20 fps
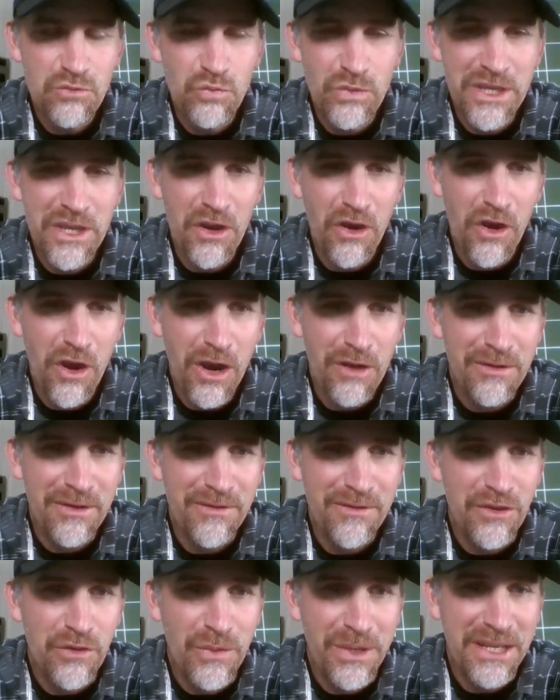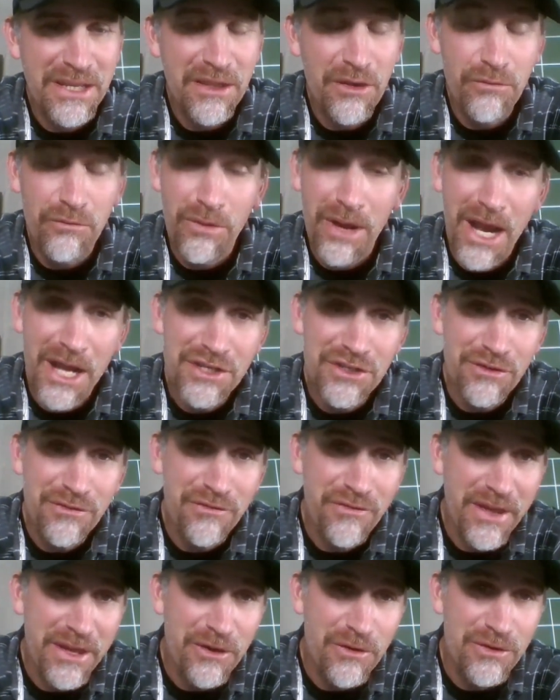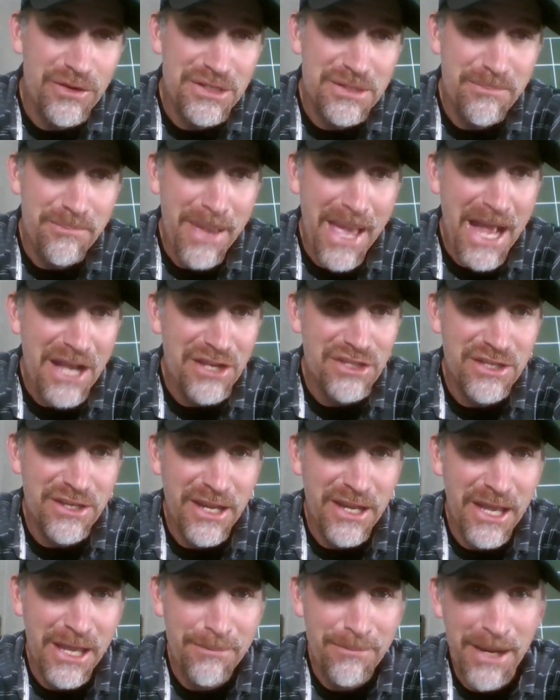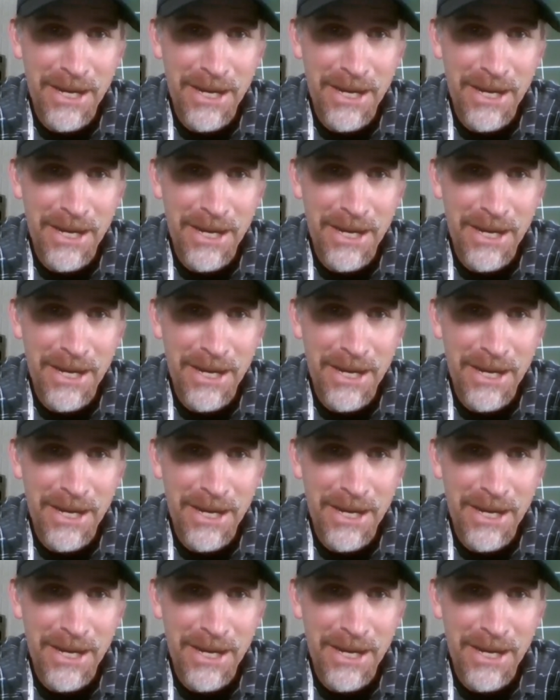we are reviewing Roger Federer's match tonight.